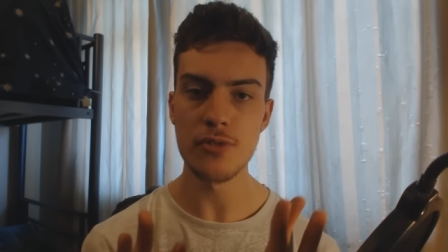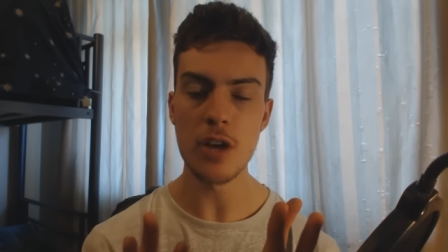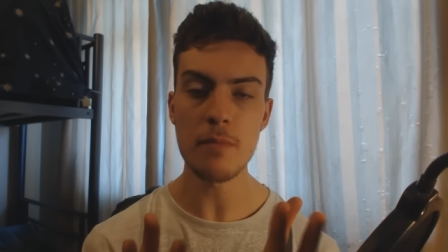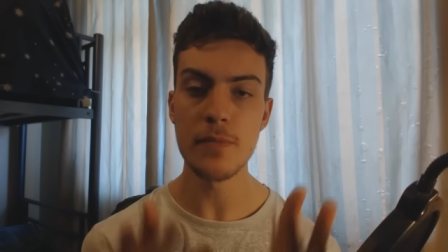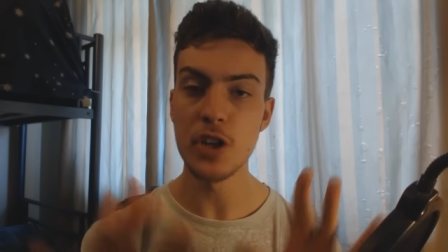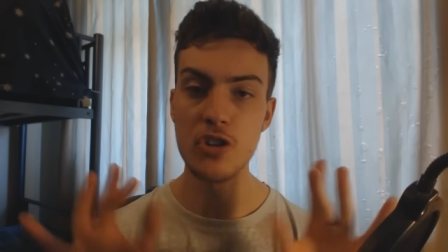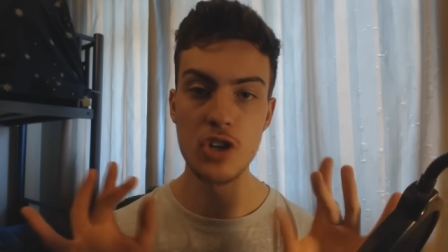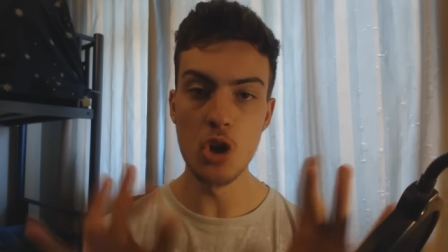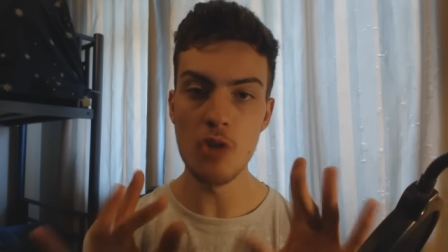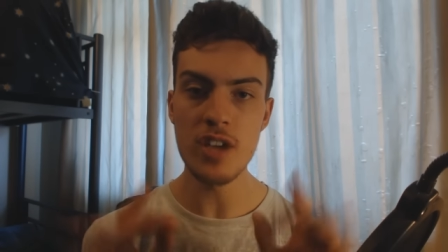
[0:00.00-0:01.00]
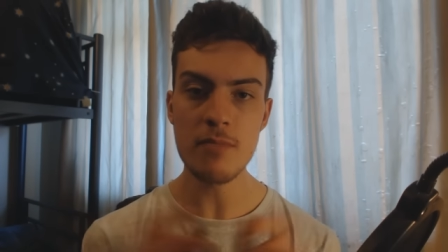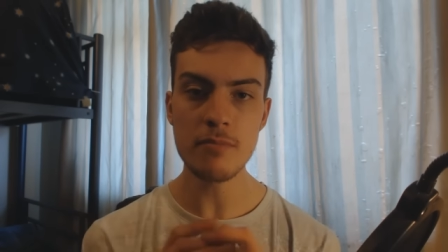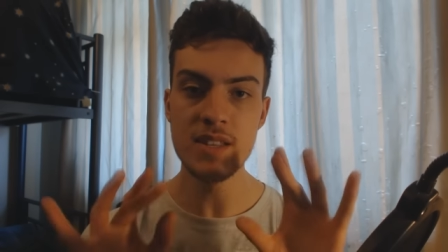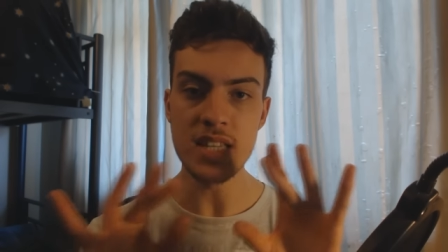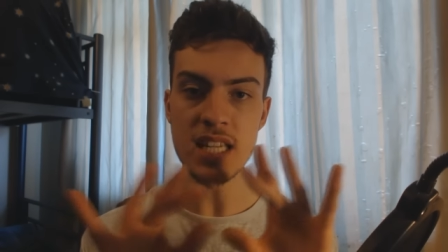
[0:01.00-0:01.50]
from the Kronorium,
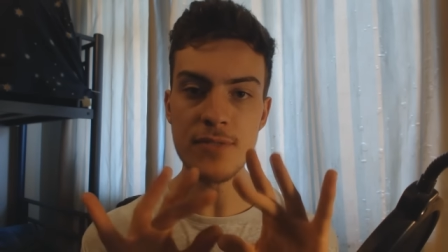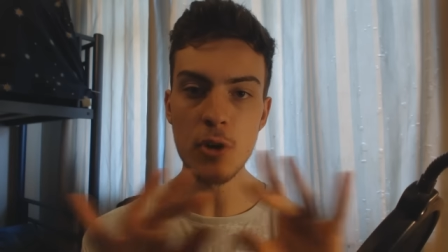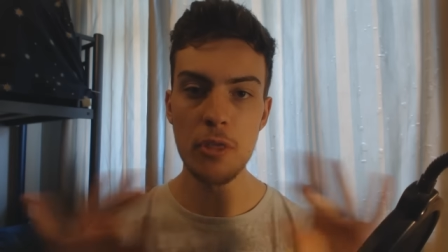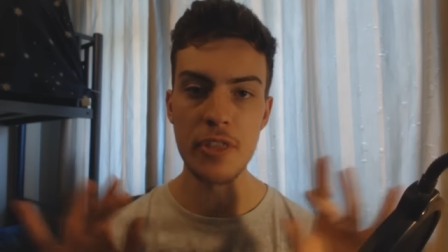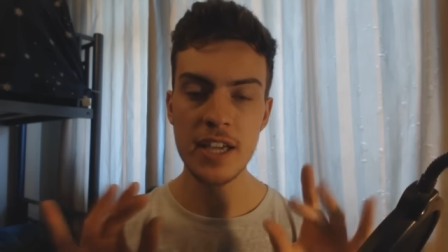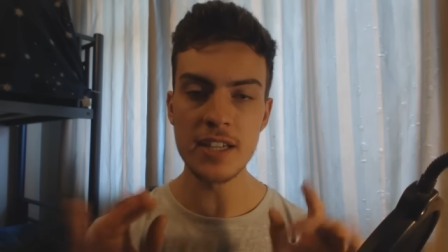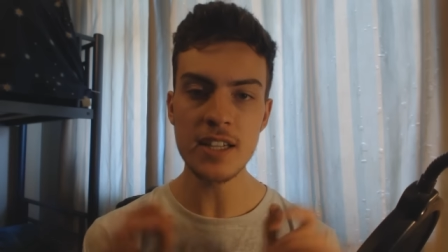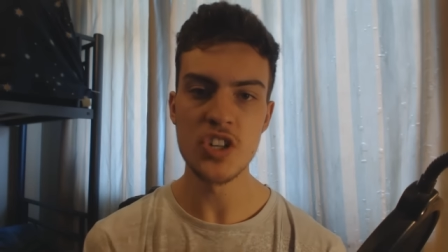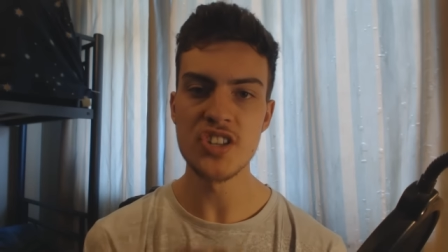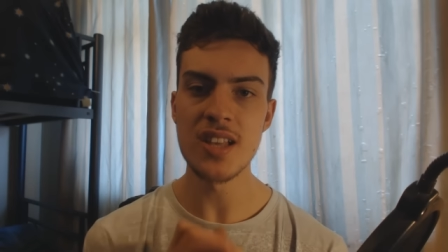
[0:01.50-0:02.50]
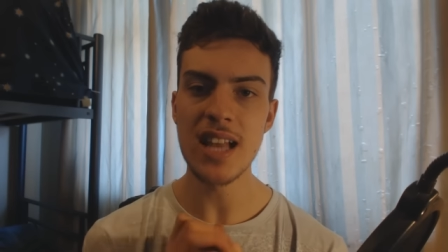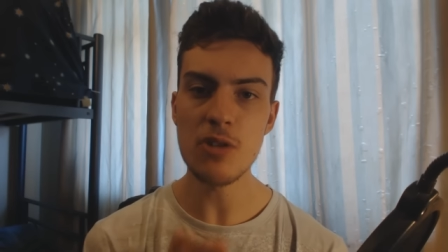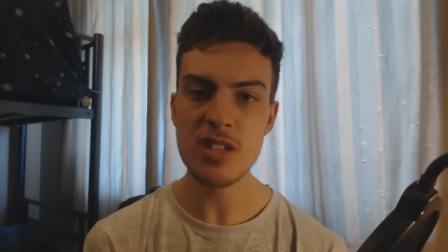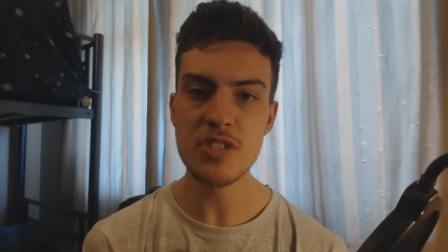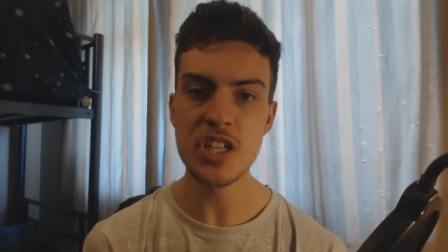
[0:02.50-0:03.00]
this evil thing, which has
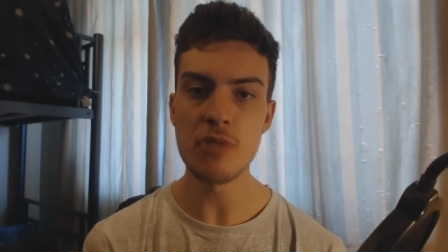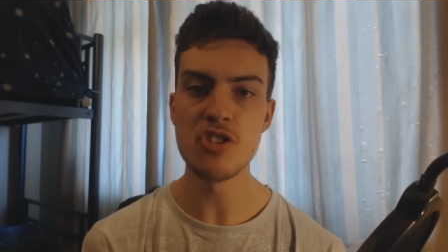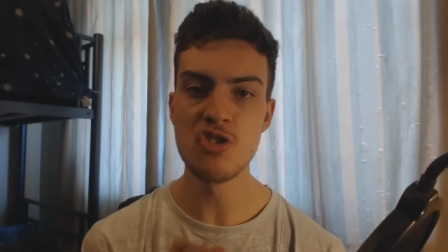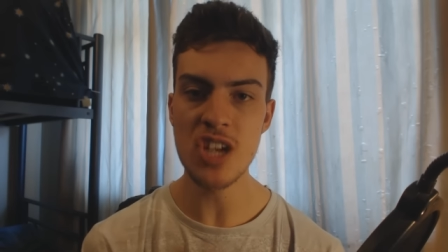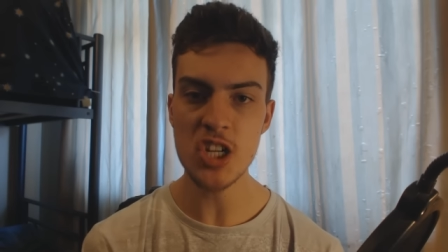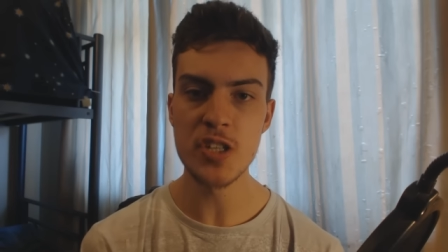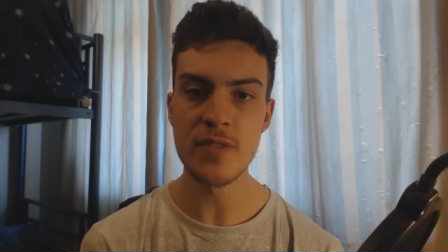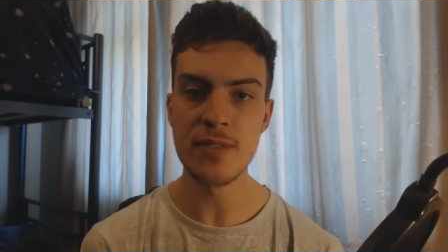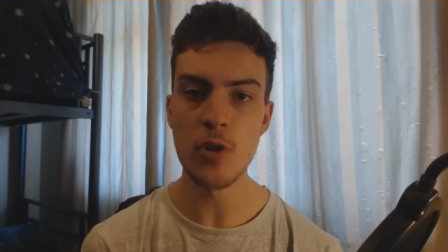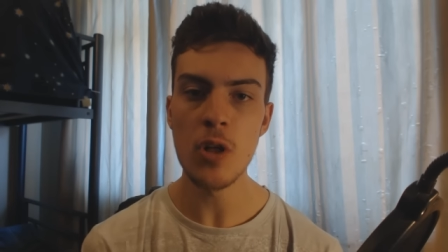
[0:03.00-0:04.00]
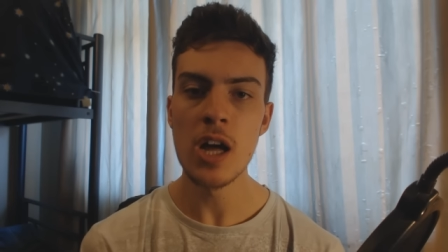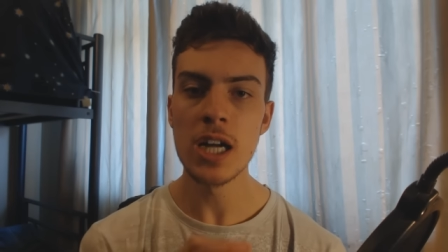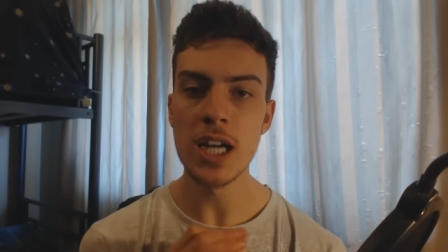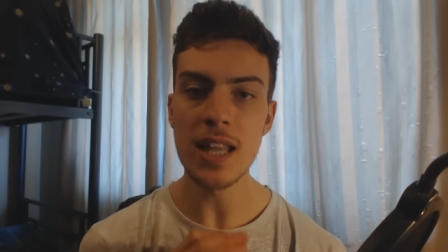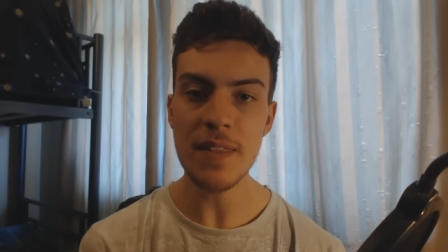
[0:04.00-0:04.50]
allowed him to go to Shadows of Evil,
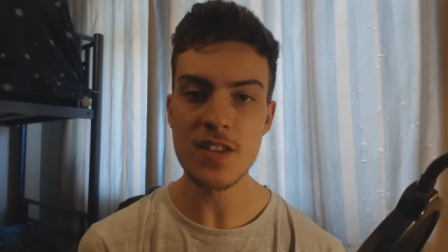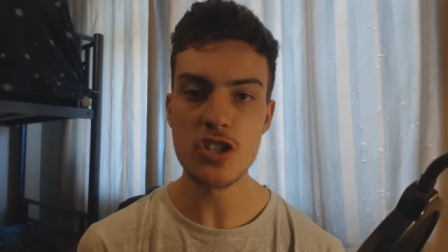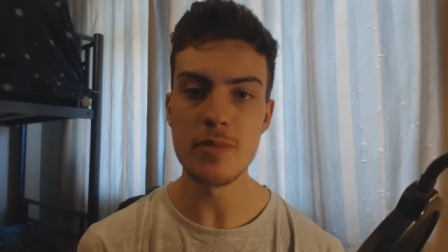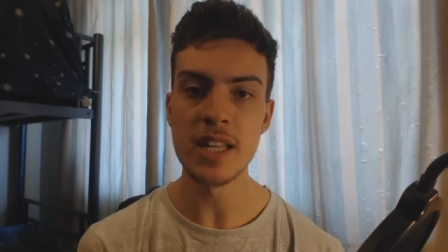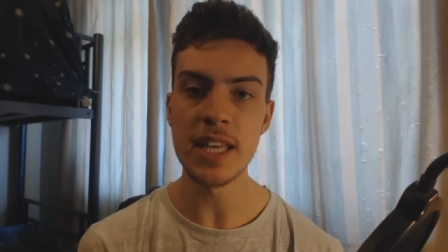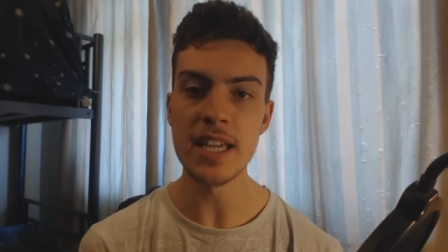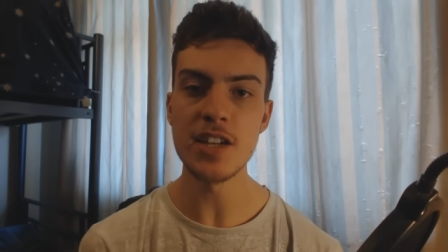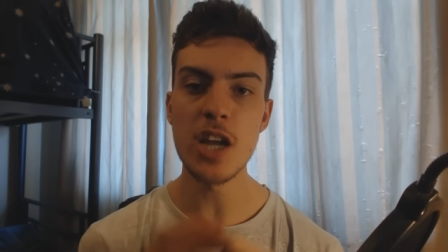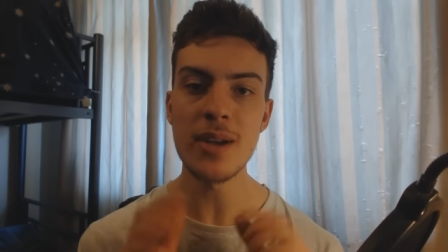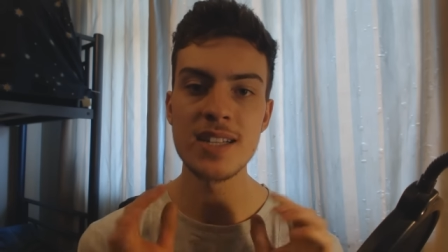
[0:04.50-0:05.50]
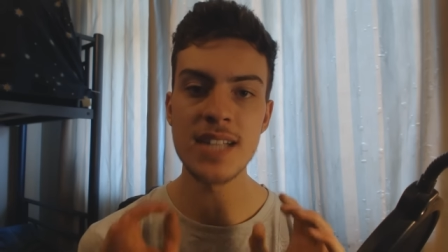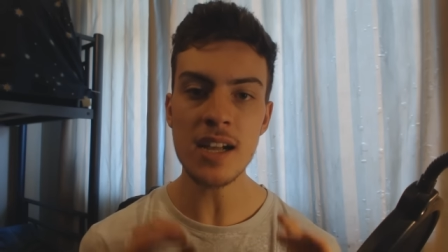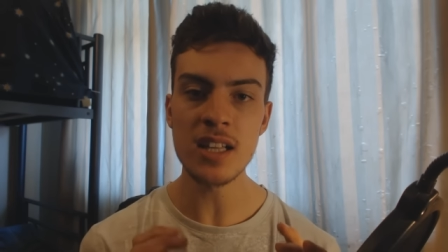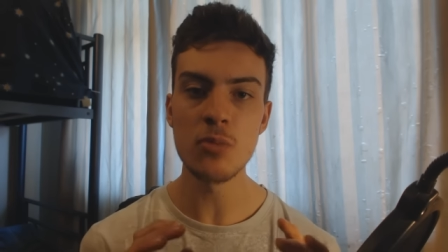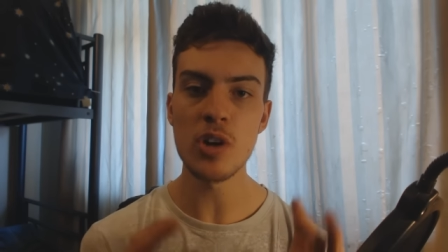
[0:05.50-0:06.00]
collect the Summoning Key, know
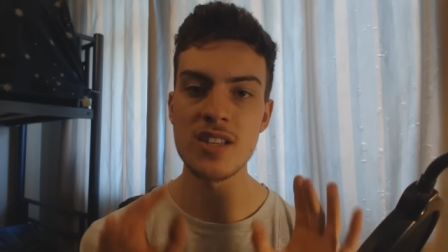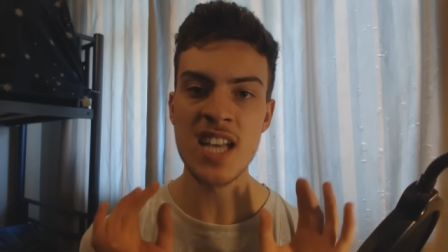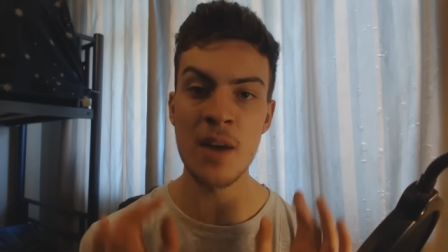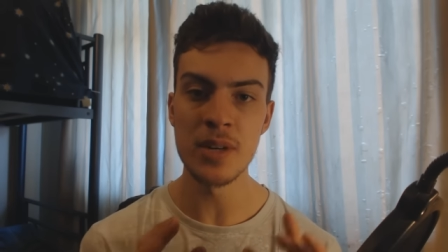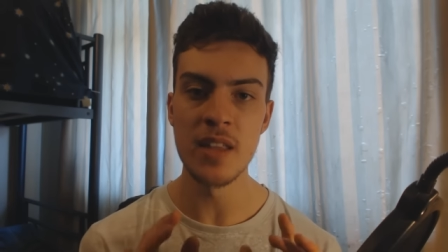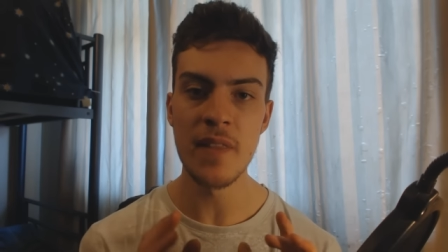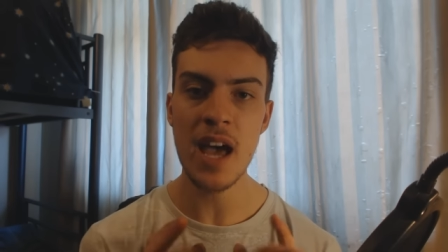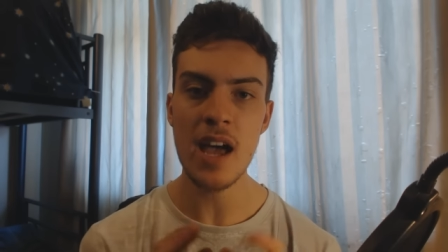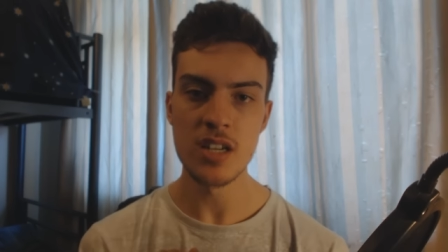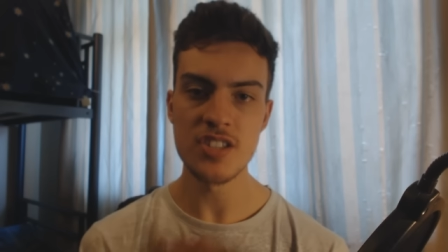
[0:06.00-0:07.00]
exactly what is happening there.